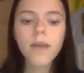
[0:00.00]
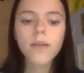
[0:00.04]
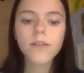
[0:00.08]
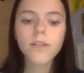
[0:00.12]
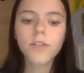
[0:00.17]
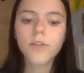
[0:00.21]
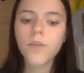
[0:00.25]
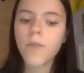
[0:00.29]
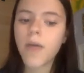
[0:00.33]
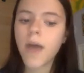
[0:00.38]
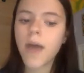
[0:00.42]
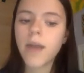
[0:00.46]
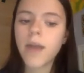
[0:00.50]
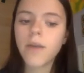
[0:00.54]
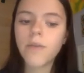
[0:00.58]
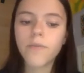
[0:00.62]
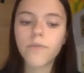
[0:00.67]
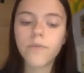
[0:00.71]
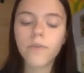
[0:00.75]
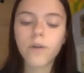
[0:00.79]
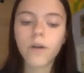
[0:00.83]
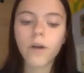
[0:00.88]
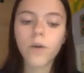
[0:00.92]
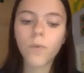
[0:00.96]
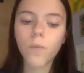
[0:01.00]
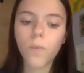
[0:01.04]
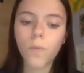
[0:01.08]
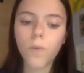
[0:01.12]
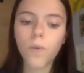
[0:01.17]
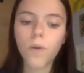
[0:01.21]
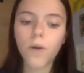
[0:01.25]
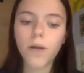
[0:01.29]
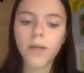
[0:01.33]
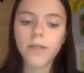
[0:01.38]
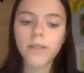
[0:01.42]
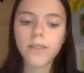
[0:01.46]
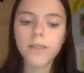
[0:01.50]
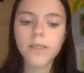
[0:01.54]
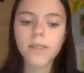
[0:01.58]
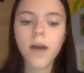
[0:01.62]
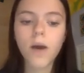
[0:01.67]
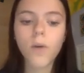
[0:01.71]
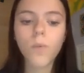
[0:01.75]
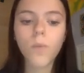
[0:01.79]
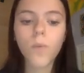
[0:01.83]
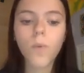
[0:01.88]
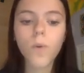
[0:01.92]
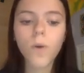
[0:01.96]
So then for awards,
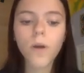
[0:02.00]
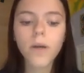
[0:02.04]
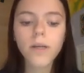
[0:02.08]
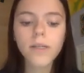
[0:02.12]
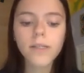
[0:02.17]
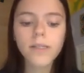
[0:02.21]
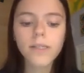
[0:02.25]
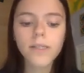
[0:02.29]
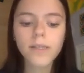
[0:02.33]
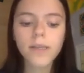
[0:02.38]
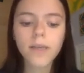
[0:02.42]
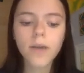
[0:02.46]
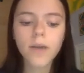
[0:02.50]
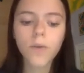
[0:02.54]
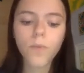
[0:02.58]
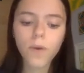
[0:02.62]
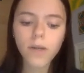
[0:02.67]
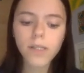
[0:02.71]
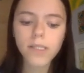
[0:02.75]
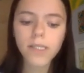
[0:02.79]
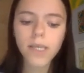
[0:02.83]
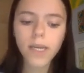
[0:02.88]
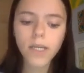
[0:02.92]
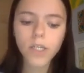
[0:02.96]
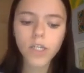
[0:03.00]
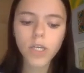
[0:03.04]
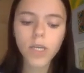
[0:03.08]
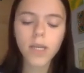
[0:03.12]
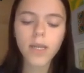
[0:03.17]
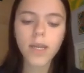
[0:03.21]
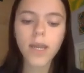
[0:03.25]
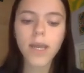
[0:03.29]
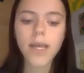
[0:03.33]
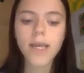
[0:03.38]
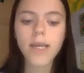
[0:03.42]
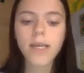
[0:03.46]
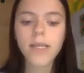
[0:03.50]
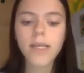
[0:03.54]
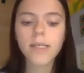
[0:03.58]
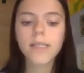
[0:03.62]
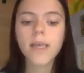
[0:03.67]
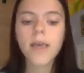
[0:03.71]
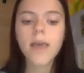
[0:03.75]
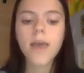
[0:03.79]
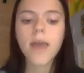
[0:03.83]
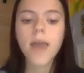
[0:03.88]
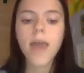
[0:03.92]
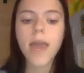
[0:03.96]
the award section is
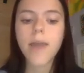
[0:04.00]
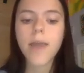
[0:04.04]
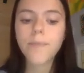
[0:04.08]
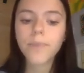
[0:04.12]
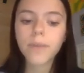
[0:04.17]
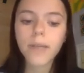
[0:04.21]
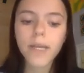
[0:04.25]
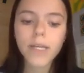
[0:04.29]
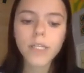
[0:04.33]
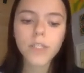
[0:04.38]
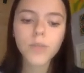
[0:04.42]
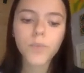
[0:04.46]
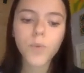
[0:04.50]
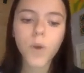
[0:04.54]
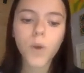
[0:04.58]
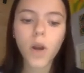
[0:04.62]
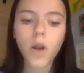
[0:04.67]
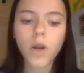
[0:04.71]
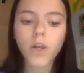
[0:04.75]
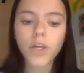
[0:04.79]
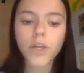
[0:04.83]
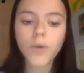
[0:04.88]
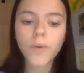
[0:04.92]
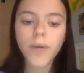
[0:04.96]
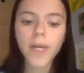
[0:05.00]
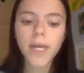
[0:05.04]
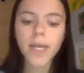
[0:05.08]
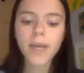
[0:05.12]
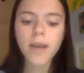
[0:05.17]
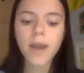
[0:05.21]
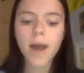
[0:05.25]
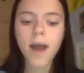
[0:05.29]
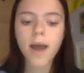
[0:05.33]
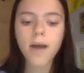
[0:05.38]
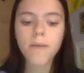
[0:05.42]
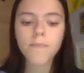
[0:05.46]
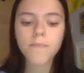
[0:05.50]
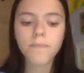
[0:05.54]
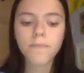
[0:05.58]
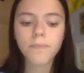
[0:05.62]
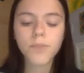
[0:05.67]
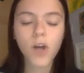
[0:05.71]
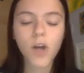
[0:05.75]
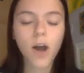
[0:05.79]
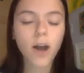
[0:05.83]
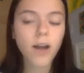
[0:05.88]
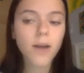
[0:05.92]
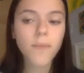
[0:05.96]
a place where you can
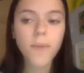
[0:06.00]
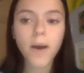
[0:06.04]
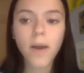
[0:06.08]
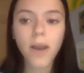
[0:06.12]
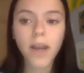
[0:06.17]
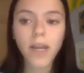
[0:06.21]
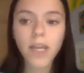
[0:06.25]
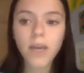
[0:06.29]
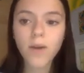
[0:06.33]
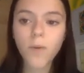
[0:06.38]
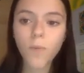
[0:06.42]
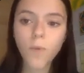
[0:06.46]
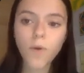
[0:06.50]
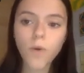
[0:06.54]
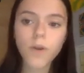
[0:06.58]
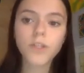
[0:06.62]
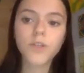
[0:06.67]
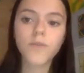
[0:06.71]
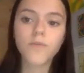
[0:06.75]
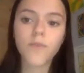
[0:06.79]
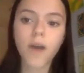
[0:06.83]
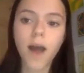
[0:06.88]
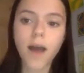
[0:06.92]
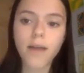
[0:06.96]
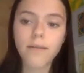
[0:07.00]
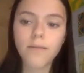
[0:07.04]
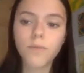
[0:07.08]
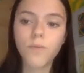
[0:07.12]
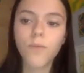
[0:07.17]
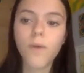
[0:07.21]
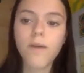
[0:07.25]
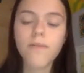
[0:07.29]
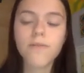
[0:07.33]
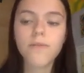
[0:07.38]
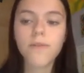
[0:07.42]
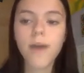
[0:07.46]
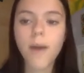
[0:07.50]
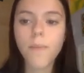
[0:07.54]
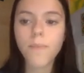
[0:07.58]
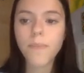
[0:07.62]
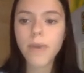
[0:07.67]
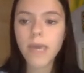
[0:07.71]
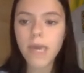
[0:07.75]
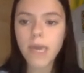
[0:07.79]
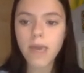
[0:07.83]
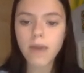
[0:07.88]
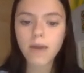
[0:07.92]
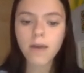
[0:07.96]
talk about any awards you've gotten, whether that
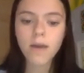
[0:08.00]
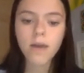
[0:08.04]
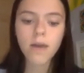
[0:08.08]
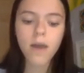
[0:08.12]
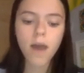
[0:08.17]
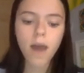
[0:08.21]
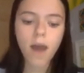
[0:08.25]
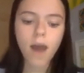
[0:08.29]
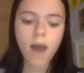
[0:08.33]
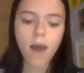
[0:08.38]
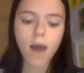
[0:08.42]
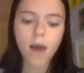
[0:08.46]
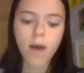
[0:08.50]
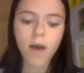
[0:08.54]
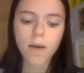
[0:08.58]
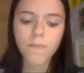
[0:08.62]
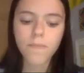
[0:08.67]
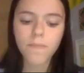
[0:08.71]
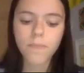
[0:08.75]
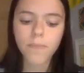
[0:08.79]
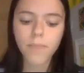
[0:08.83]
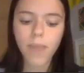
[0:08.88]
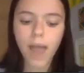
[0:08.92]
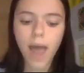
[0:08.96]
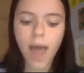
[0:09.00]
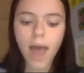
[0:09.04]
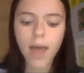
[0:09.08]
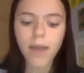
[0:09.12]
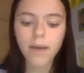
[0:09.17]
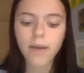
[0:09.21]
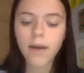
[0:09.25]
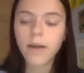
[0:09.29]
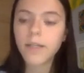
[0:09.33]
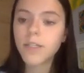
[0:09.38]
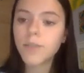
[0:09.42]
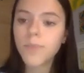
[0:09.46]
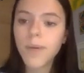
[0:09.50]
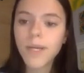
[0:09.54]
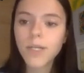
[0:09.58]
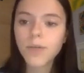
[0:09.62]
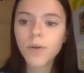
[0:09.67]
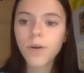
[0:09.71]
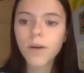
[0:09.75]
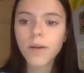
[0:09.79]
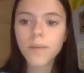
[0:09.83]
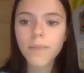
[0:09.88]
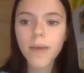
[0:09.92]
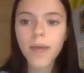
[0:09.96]
be at a debate
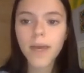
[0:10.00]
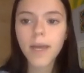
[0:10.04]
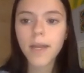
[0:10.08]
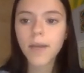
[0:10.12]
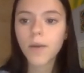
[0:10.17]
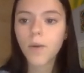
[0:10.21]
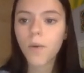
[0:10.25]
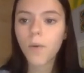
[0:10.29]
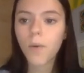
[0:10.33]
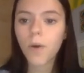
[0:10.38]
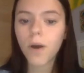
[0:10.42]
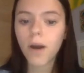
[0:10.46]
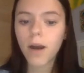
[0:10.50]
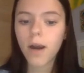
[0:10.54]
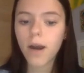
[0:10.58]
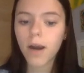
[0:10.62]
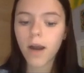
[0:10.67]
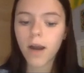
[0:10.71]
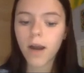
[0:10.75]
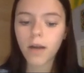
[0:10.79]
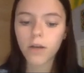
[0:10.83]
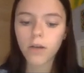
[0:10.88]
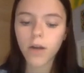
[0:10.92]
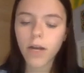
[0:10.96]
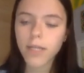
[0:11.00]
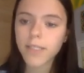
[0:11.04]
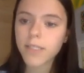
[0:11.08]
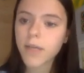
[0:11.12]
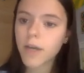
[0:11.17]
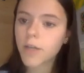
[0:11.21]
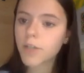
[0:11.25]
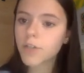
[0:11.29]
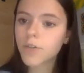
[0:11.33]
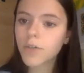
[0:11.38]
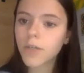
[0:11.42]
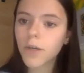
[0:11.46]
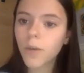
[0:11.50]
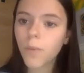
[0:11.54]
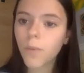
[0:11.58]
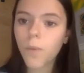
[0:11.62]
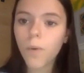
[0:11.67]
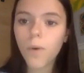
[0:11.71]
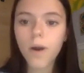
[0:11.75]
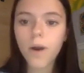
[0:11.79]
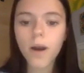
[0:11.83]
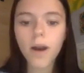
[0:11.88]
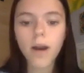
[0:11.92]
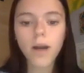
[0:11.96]
tournament or a cross-country
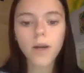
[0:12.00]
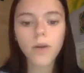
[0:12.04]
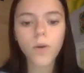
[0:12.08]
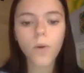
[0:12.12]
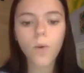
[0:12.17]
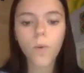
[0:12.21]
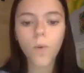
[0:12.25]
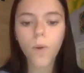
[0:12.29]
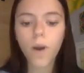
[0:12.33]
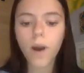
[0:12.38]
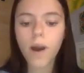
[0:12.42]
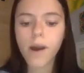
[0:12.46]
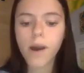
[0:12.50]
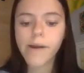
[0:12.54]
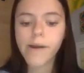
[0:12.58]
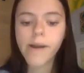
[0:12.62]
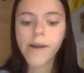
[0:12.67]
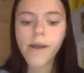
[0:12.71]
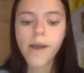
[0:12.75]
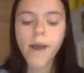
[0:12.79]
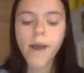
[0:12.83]
award or